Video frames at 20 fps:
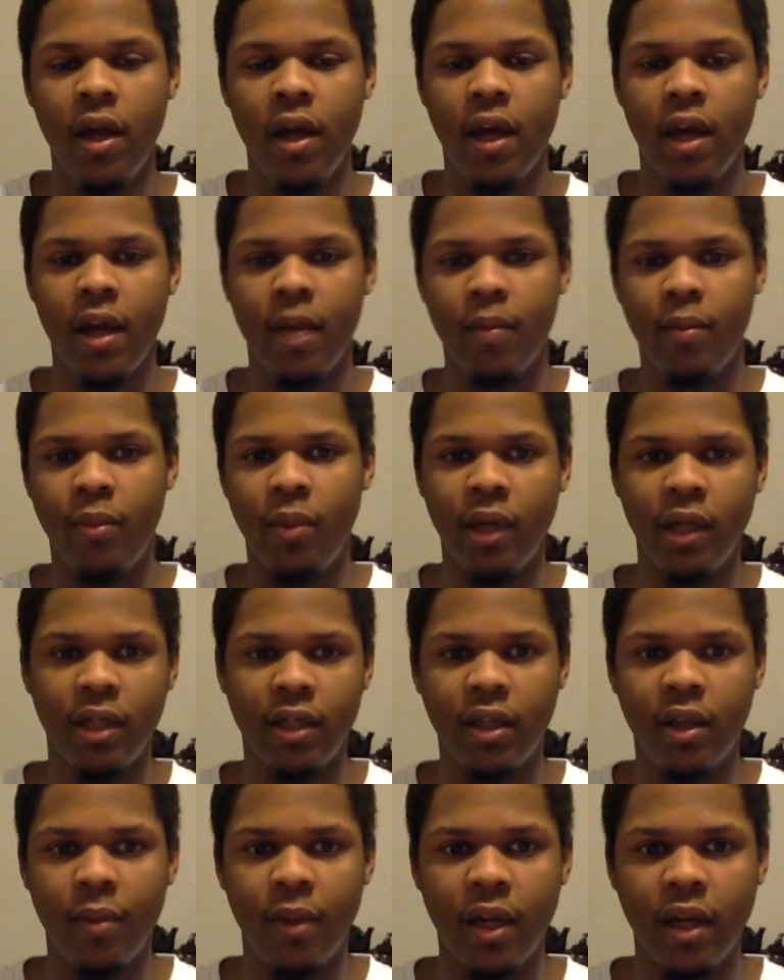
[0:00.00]
and put
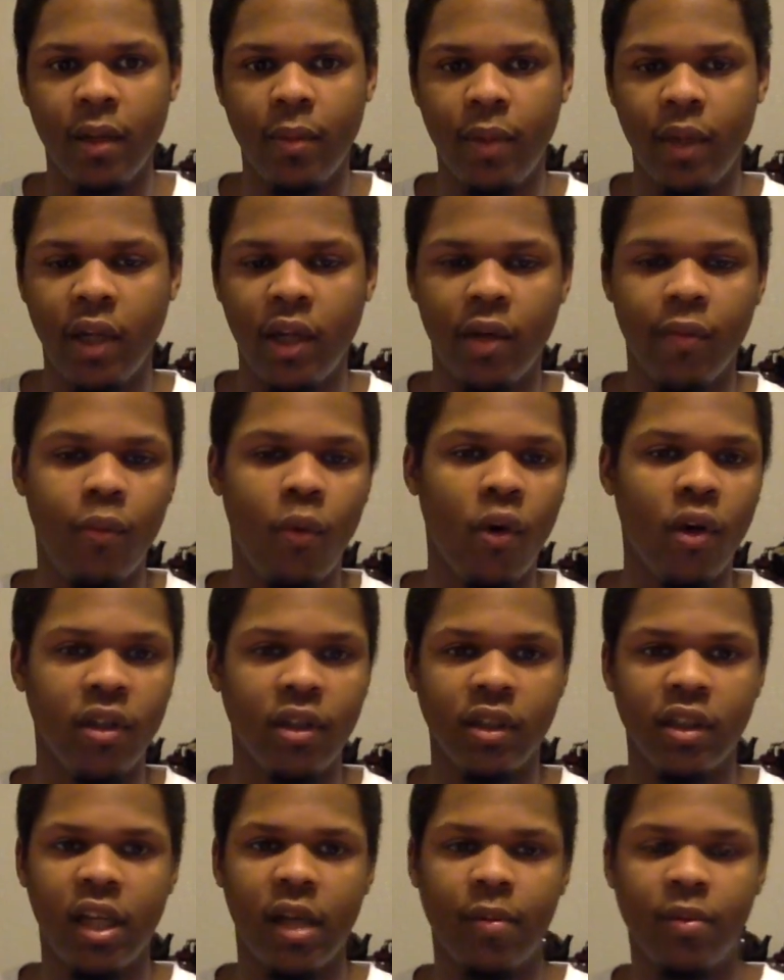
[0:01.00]
them in a pick your
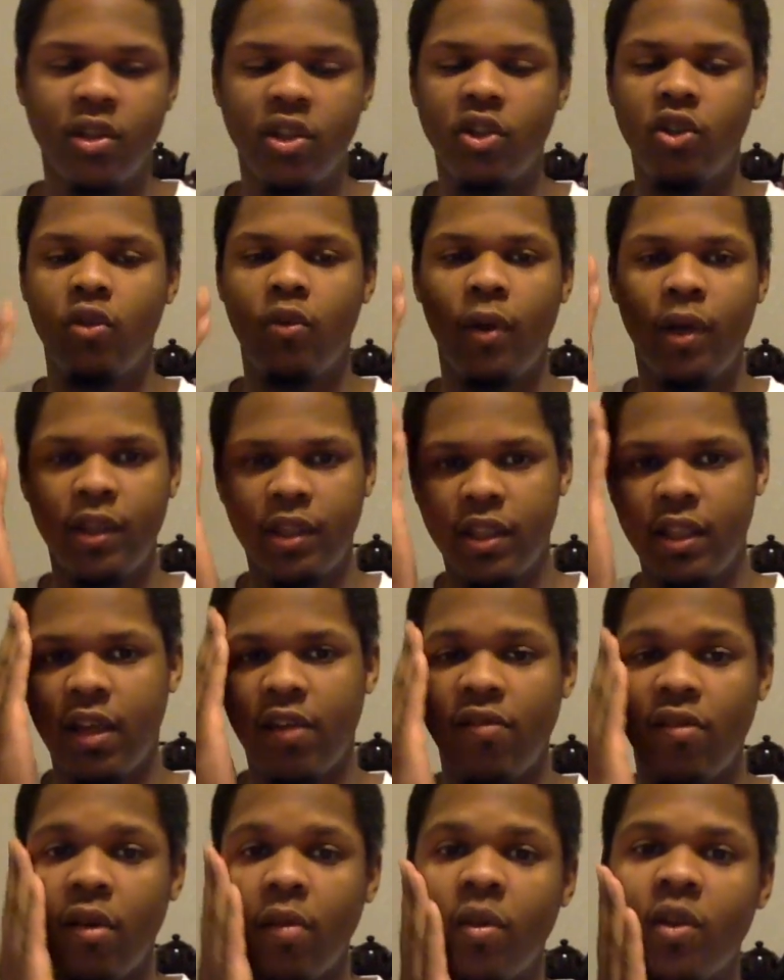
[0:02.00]
poison type of situation,
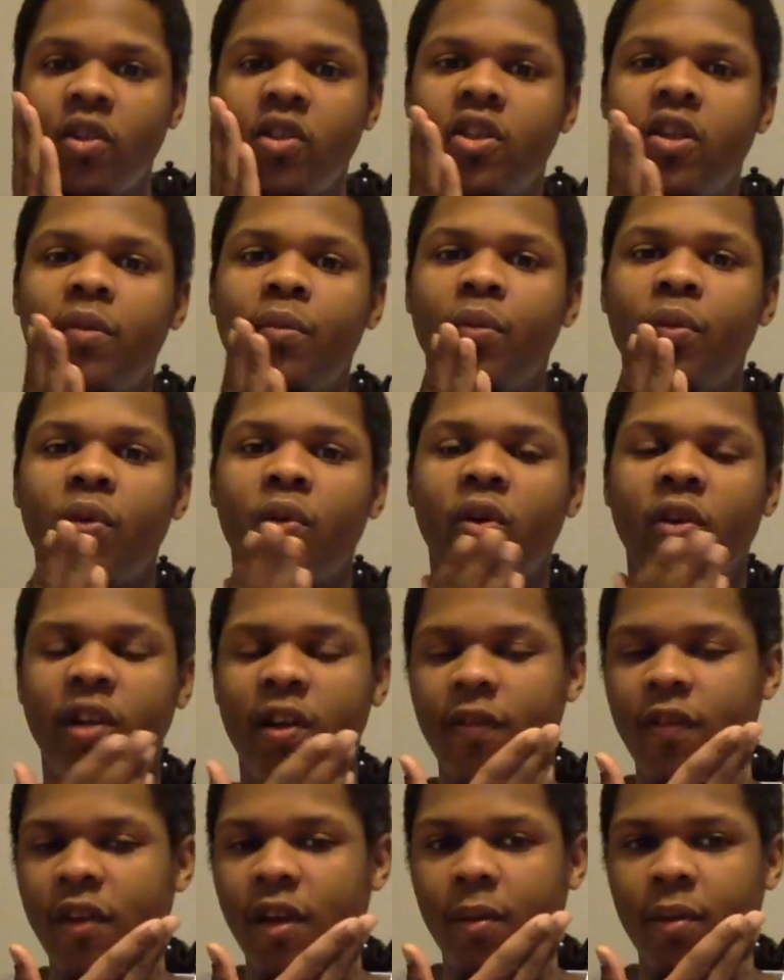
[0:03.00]
giving up the jumper or
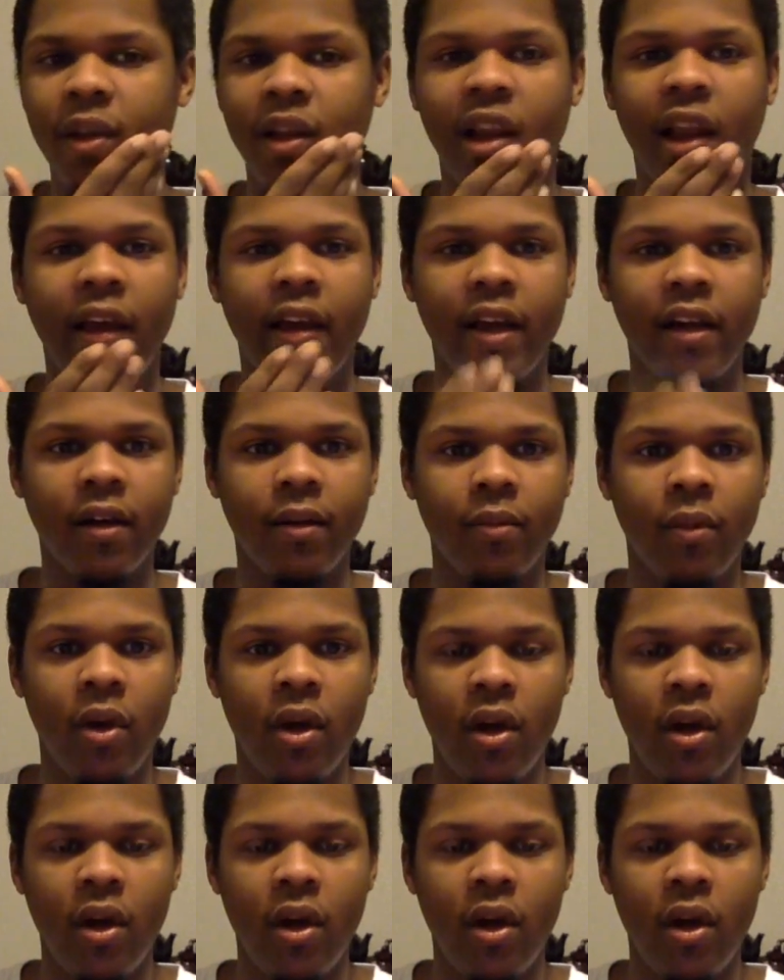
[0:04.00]
giving up the layup,